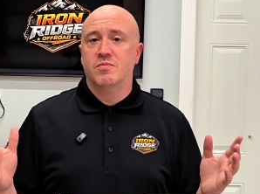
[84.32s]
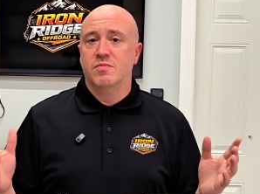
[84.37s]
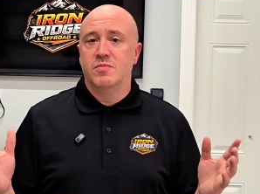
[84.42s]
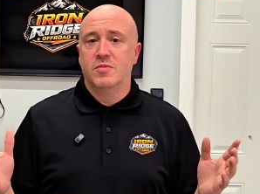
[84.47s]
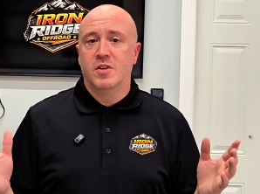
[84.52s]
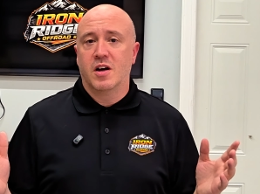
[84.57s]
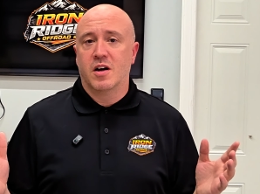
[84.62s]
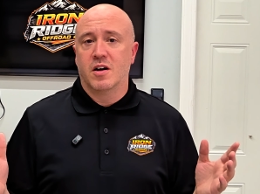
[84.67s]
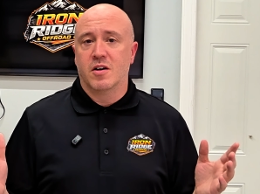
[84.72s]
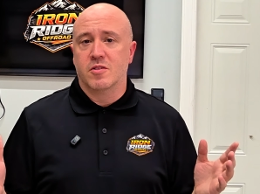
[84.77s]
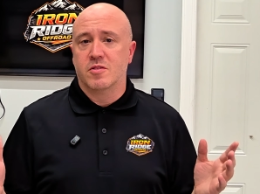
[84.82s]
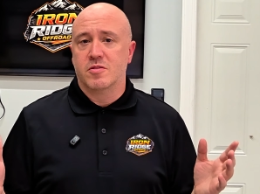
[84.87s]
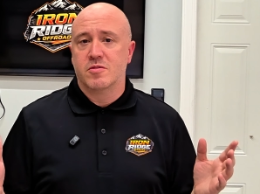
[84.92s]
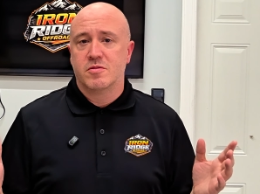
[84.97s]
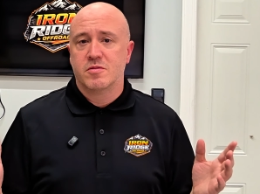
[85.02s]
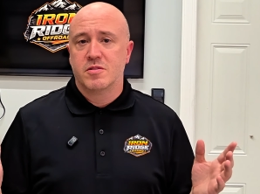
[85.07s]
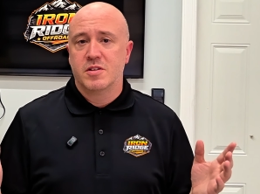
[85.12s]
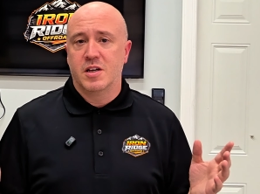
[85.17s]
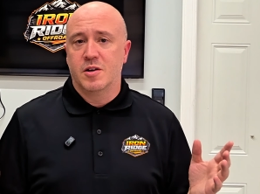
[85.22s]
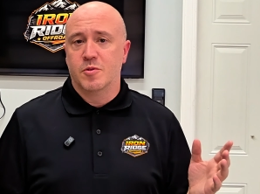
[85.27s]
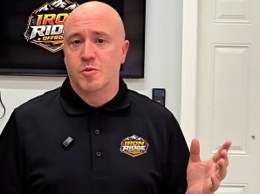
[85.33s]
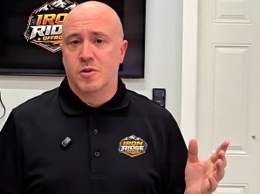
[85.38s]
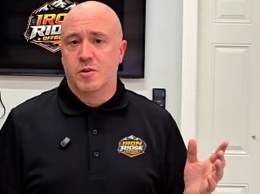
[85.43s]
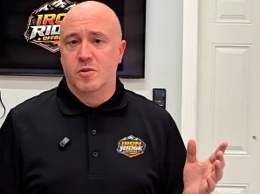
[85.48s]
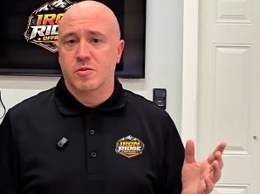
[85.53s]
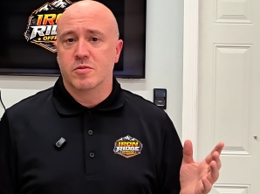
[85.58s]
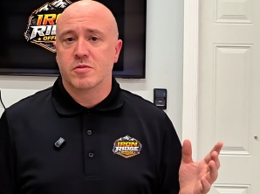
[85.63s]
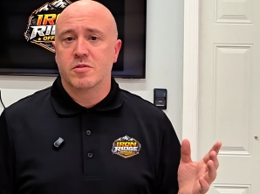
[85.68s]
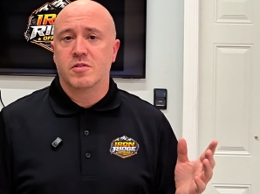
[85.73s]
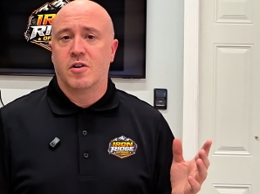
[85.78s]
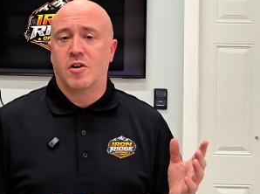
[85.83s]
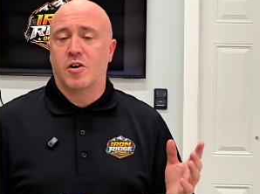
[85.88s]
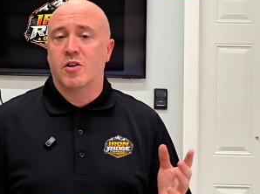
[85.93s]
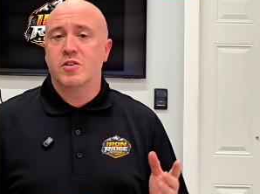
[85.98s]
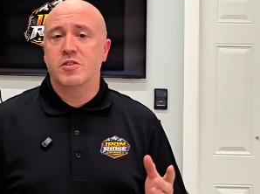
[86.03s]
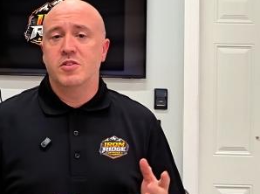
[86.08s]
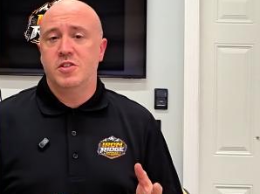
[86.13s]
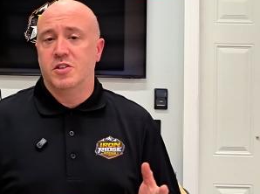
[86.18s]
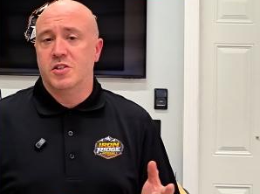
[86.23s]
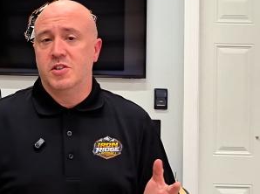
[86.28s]
No, it won't.
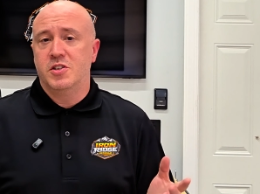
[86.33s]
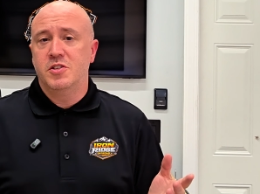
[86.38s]
All you're